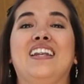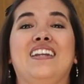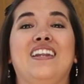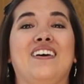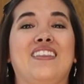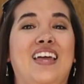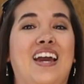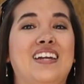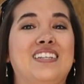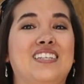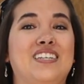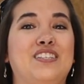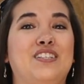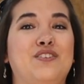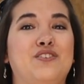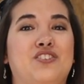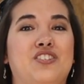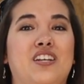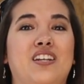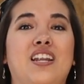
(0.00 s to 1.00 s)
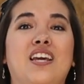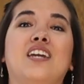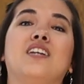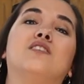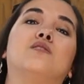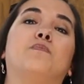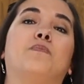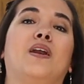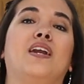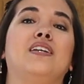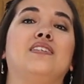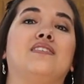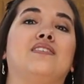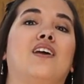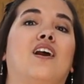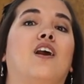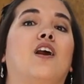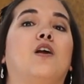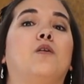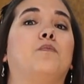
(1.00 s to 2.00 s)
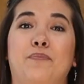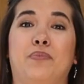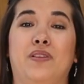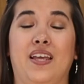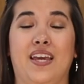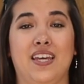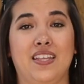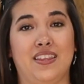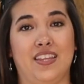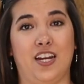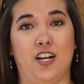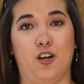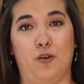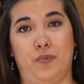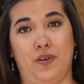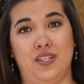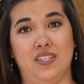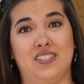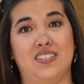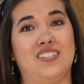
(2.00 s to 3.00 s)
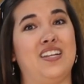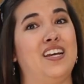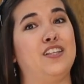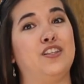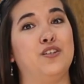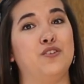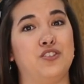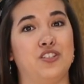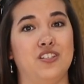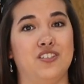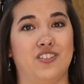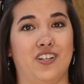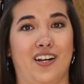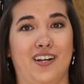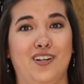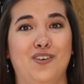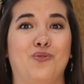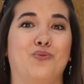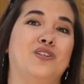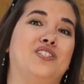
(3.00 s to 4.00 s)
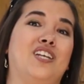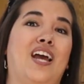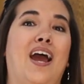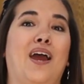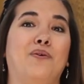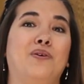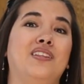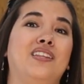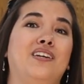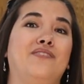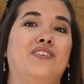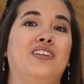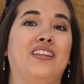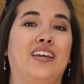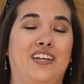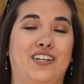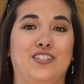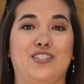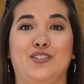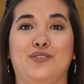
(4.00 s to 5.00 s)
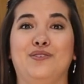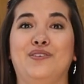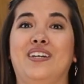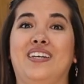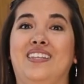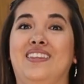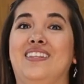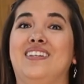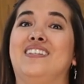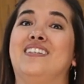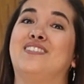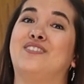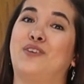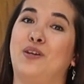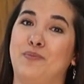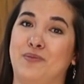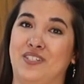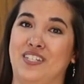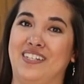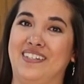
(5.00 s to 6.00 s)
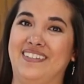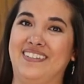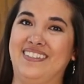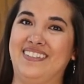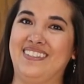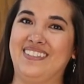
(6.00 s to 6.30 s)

Now that dilution is based on Plant Therapy's dilution chart, which I will leave a link to in the description.